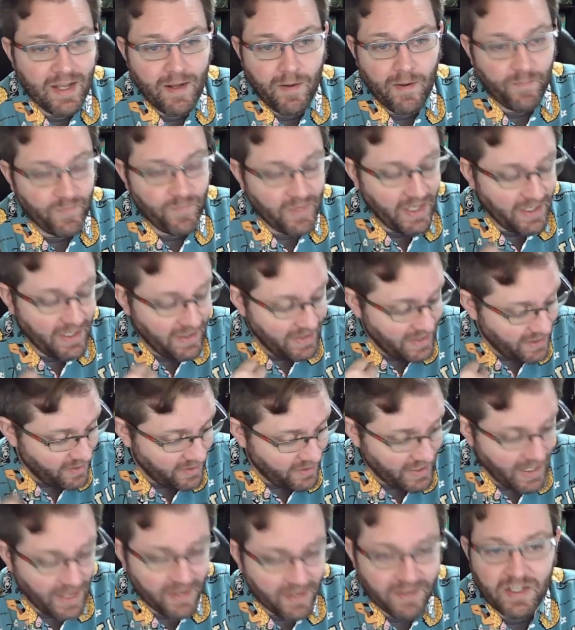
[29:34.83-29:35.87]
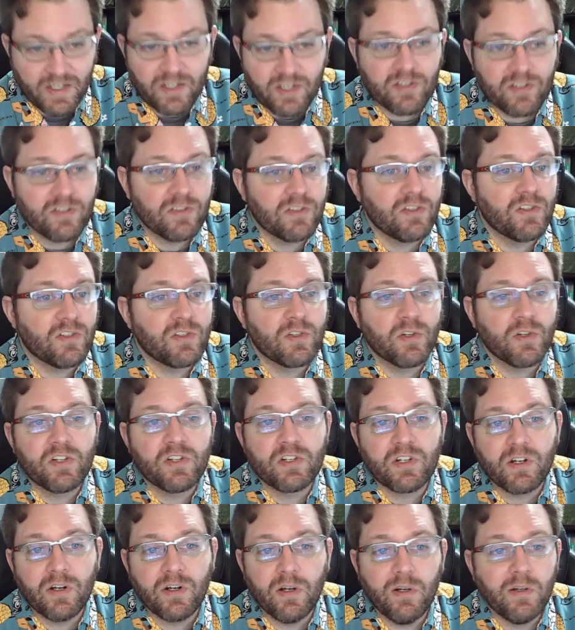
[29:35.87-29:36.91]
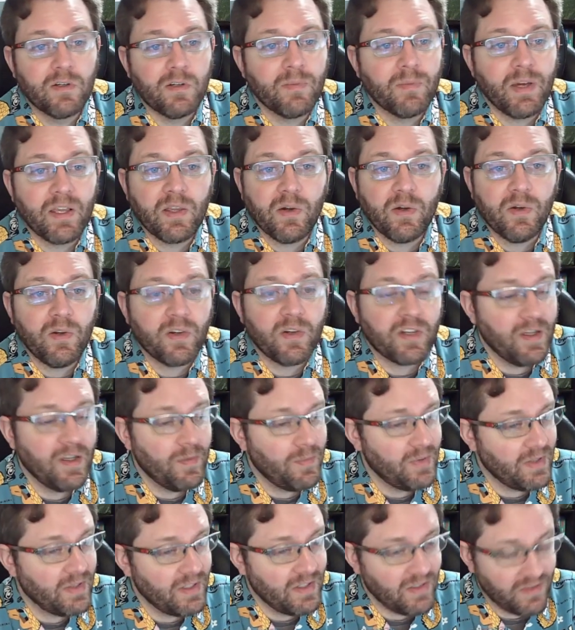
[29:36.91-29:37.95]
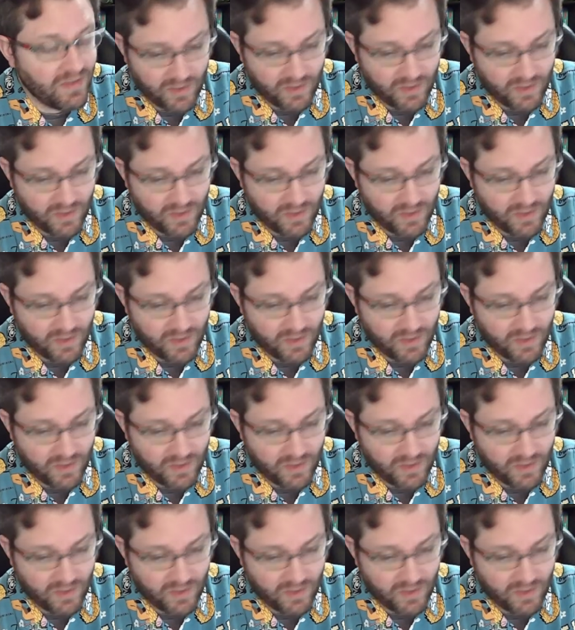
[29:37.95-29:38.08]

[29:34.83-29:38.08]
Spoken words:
And now gas stations in Georgia are owned by the oil companies.